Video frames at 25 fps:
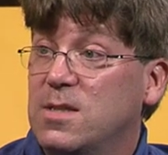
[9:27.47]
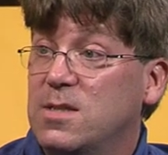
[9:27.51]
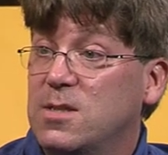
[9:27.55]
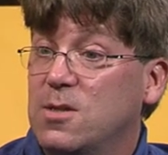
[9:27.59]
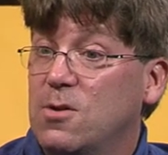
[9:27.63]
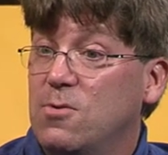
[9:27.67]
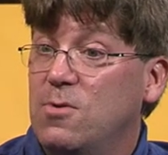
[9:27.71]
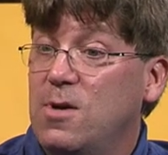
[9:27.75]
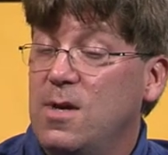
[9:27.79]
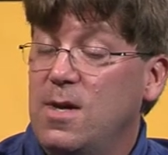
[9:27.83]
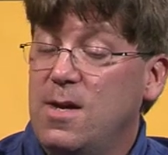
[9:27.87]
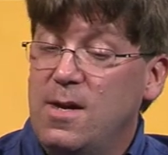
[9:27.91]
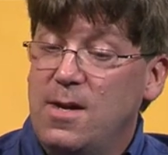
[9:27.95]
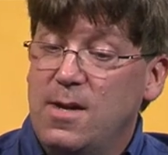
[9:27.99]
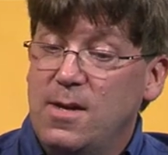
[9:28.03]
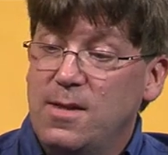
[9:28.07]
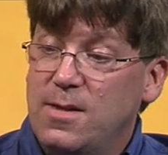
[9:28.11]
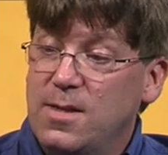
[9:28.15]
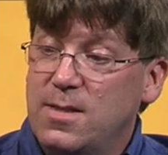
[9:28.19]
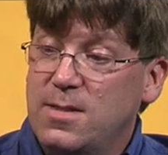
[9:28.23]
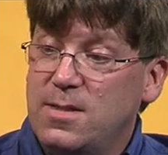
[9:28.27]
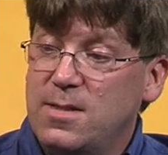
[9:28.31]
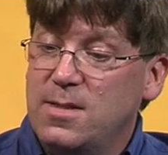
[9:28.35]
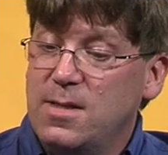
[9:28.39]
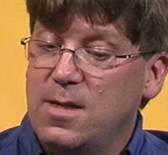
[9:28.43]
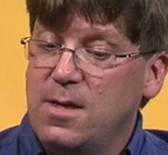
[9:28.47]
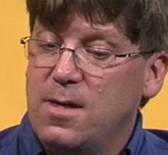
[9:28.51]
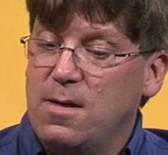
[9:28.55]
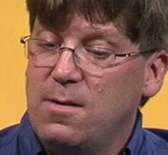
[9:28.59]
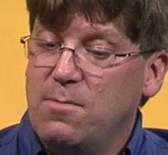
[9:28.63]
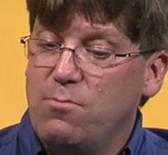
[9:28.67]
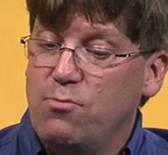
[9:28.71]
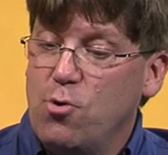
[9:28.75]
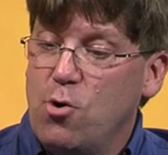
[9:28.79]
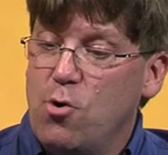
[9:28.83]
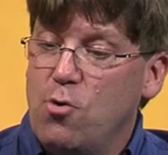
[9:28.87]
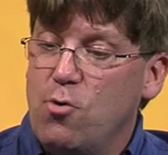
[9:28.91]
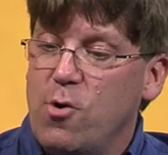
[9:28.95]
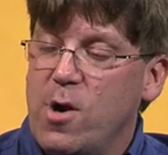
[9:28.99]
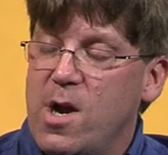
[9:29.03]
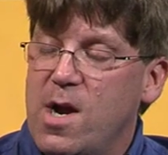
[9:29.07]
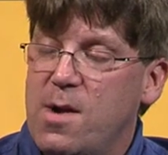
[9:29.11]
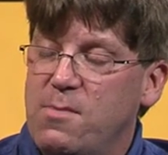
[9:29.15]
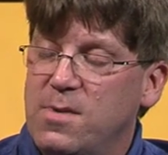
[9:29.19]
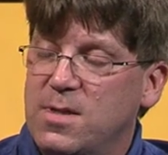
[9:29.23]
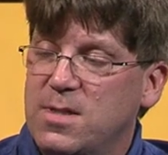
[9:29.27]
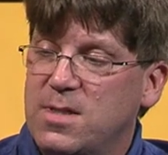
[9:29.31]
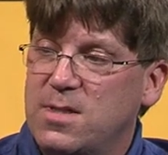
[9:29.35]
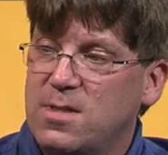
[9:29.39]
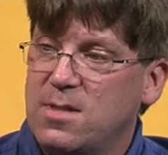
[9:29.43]
So this
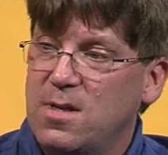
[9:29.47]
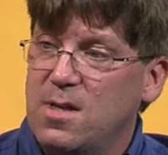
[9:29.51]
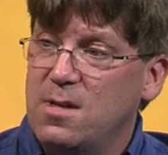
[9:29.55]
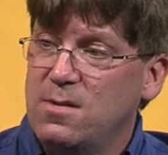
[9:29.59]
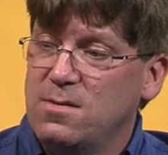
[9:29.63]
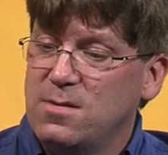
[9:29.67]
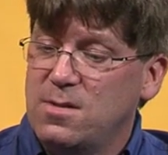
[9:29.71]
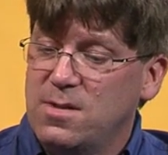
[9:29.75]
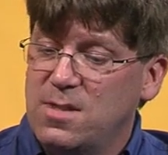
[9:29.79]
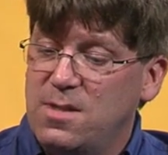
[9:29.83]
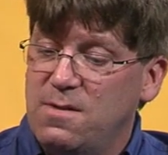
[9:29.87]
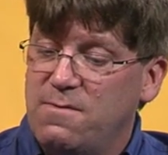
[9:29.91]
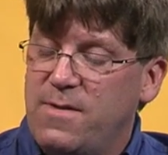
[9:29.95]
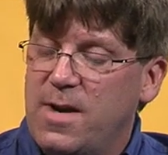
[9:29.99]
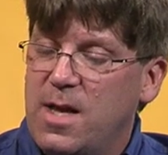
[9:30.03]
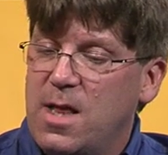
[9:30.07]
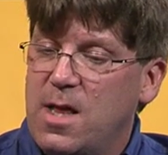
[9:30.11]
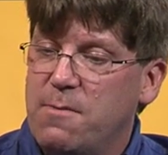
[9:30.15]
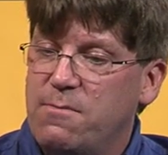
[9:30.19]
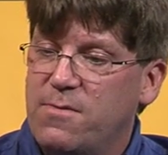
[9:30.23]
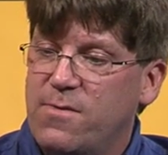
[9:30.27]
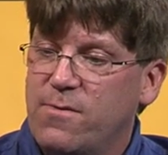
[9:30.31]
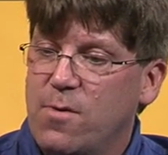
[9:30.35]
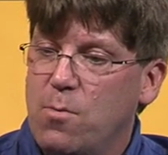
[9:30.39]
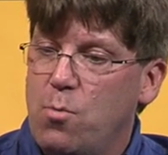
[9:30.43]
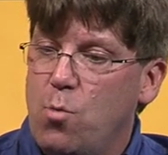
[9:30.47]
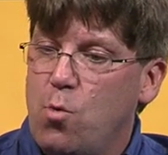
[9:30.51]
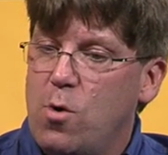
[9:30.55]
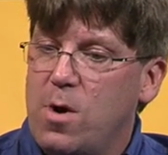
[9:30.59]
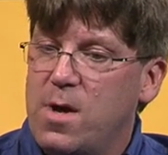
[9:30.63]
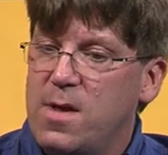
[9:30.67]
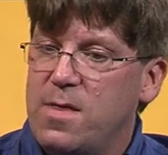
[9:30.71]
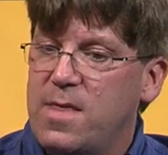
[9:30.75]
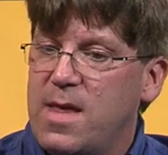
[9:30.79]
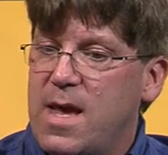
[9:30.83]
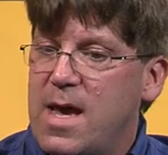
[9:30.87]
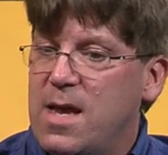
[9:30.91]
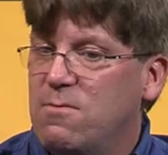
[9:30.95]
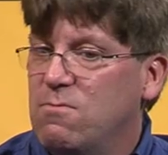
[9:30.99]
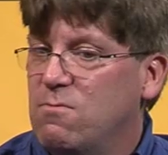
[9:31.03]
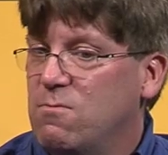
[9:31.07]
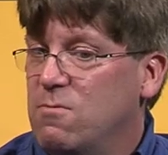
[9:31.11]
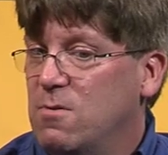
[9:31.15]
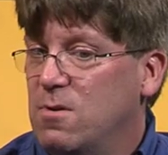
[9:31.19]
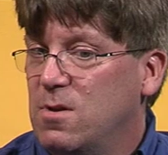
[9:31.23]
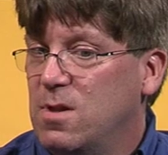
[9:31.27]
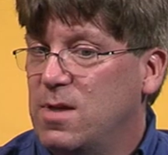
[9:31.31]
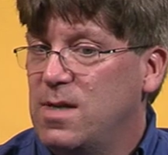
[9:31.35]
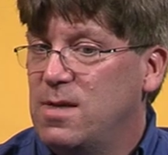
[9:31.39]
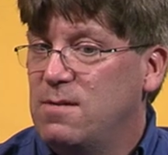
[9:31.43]
program is developed from one that
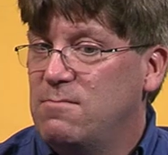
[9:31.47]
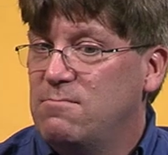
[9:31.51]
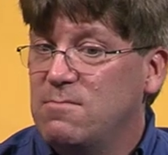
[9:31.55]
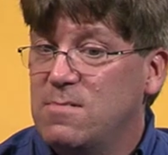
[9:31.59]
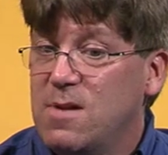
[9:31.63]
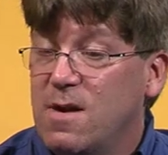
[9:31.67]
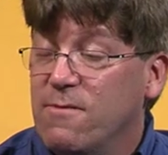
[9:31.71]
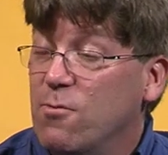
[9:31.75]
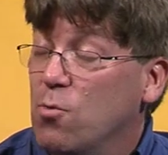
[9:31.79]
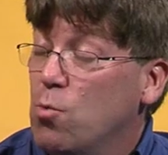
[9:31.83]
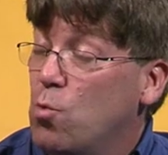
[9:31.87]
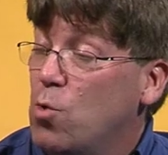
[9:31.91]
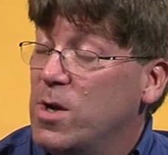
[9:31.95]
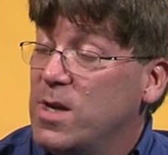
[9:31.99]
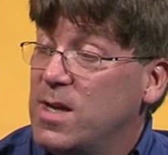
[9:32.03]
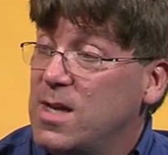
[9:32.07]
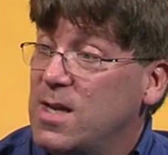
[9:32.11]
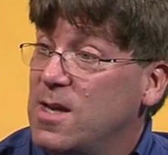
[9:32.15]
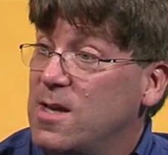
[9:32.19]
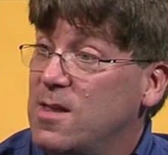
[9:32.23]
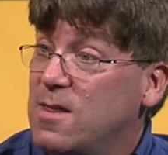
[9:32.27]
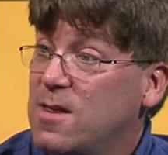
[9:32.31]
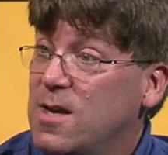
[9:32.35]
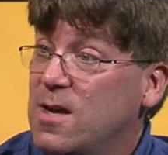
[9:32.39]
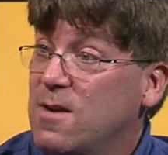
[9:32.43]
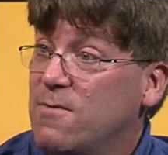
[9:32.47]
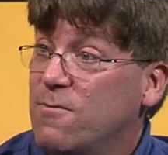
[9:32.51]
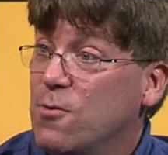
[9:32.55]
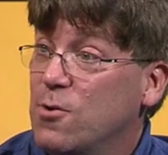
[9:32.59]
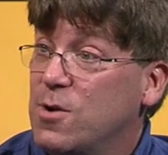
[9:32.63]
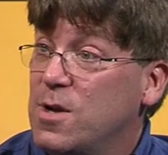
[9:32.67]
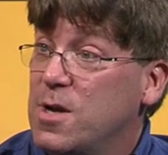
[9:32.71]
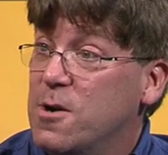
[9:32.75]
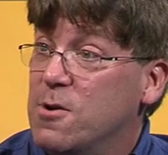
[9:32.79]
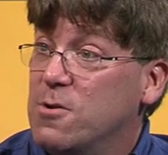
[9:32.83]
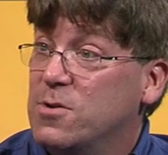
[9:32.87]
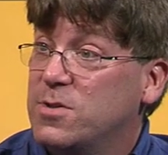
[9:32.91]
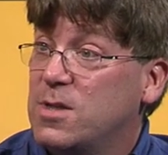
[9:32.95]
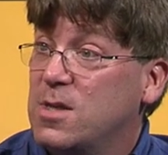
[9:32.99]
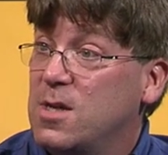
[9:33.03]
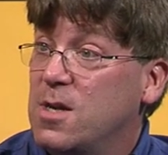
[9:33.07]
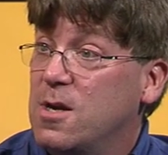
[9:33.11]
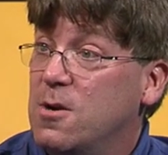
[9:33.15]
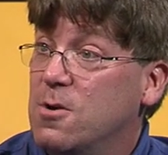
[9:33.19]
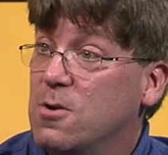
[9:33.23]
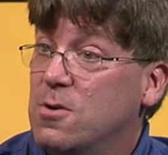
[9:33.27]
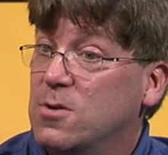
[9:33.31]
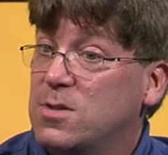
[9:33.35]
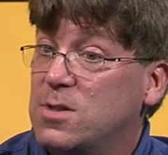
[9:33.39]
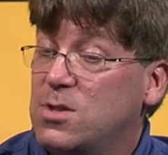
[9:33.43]
really never won anything for years and
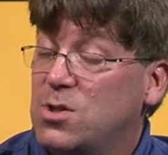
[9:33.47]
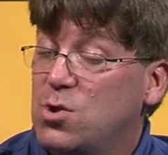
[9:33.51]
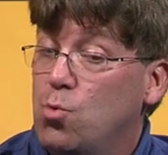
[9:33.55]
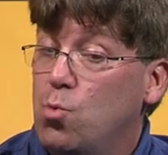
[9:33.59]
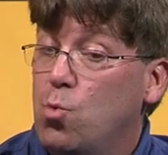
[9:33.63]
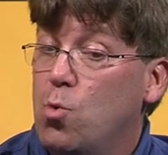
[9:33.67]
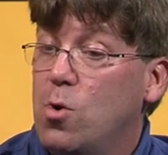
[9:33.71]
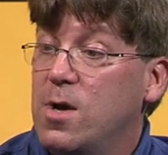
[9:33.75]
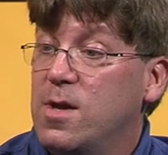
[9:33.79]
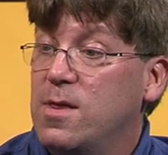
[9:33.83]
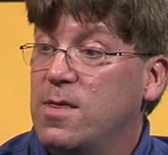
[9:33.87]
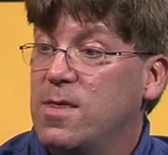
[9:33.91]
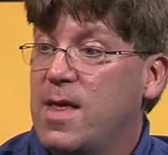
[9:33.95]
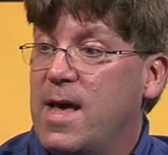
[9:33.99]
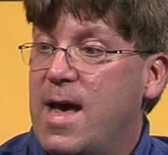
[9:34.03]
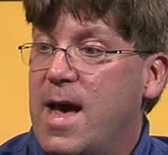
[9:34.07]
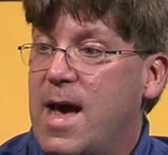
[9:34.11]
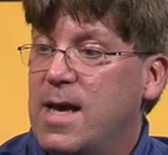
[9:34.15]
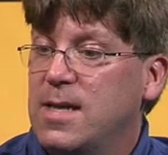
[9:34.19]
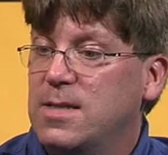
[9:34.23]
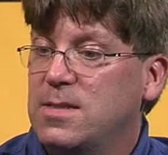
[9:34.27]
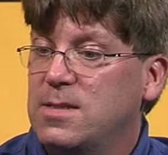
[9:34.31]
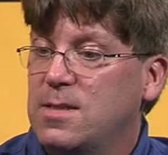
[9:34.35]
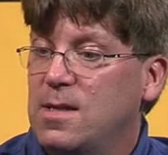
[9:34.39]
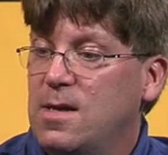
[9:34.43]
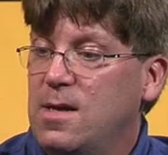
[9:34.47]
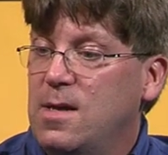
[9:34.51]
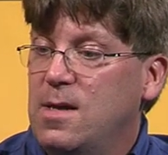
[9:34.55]
years to one that